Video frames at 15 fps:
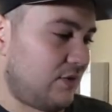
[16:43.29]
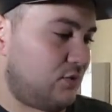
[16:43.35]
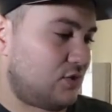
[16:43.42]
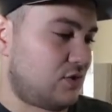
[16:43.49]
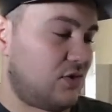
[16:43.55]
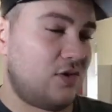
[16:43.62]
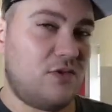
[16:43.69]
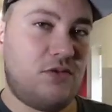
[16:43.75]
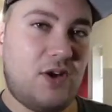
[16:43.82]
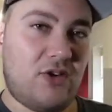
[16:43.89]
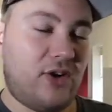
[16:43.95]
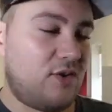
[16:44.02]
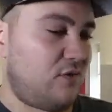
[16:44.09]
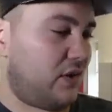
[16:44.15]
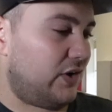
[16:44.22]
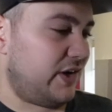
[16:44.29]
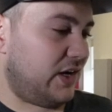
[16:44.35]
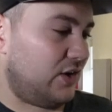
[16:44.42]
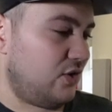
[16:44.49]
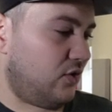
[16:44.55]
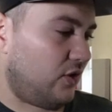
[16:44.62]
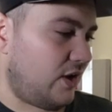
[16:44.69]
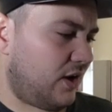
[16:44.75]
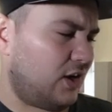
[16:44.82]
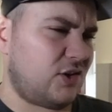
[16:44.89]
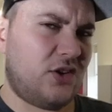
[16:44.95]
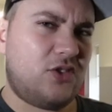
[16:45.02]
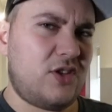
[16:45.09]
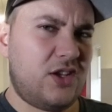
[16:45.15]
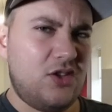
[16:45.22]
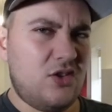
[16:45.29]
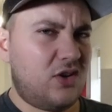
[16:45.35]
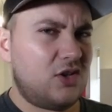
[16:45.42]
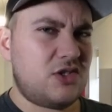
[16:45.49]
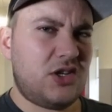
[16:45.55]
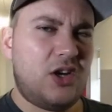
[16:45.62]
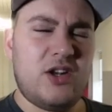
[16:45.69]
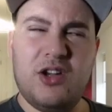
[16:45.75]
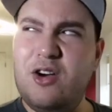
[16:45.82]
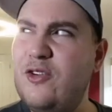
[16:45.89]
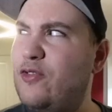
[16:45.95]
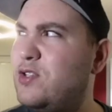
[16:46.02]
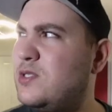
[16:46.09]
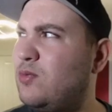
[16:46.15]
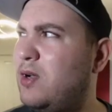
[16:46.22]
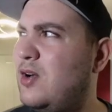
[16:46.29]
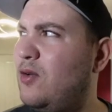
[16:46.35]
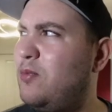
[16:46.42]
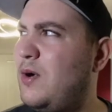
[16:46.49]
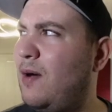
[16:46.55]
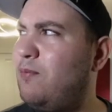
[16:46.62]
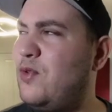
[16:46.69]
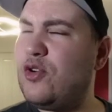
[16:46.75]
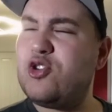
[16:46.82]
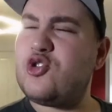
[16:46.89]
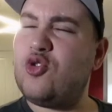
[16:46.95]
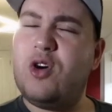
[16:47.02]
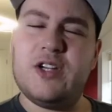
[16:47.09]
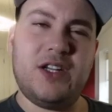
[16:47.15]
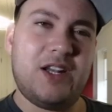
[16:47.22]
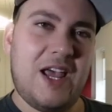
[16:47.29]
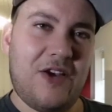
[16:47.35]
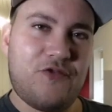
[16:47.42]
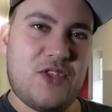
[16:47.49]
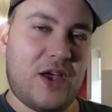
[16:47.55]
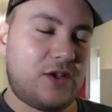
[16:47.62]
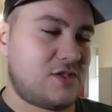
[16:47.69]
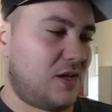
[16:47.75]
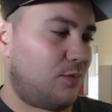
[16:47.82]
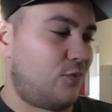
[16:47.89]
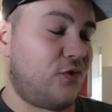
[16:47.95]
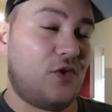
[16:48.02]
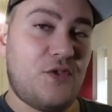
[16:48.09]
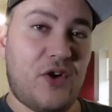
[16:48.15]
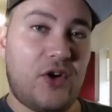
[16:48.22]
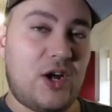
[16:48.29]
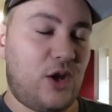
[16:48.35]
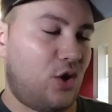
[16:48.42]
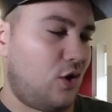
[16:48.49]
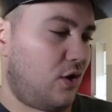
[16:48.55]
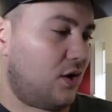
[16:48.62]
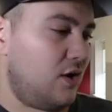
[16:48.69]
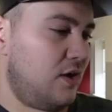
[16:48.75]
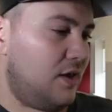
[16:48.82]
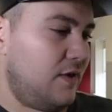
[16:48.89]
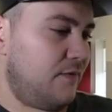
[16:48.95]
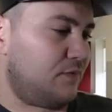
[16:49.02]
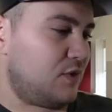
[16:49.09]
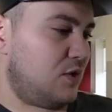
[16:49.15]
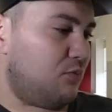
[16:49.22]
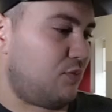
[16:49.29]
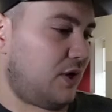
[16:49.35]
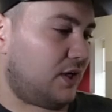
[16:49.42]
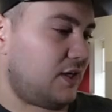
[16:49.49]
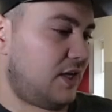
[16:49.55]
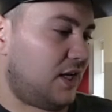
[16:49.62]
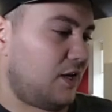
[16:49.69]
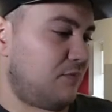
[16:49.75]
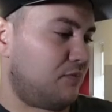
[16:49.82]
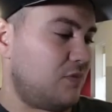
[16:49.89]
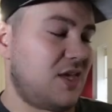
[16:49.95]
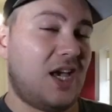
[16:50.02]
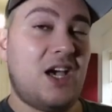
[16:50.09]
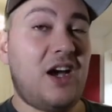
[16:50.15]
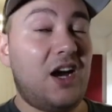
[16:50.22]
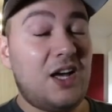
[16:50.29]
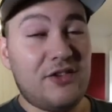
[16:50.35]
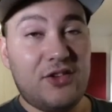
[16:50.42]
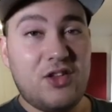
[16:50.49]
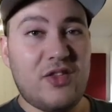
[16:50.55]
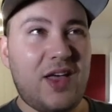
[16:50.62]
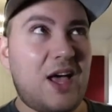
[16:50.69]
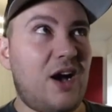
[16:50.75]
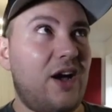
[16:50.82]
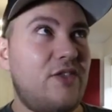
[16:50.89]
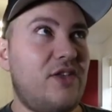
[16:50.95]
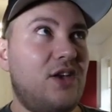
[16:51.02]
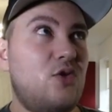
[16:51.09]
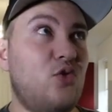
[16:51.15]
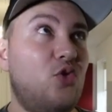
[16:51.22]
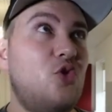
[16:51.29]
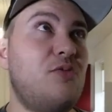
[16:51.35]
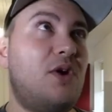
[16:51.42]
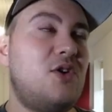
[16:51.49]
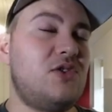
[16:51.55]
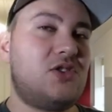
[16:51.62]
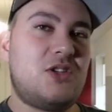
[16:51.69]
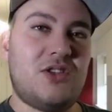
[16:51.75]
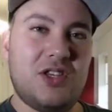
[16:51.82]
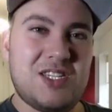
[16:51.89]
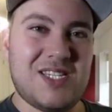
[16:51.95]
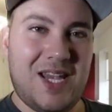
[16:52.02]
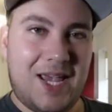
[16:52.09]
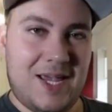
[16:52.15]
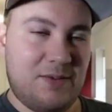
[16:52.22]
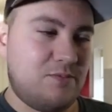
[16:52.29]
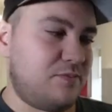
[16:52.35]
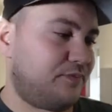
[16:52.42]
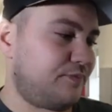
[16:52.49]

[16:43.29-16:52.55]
was very, very annoying. I don't think you could turn it off as well. I'm not sure. I didn't have that sub for very long. But yeah, other than that, I think almost the same.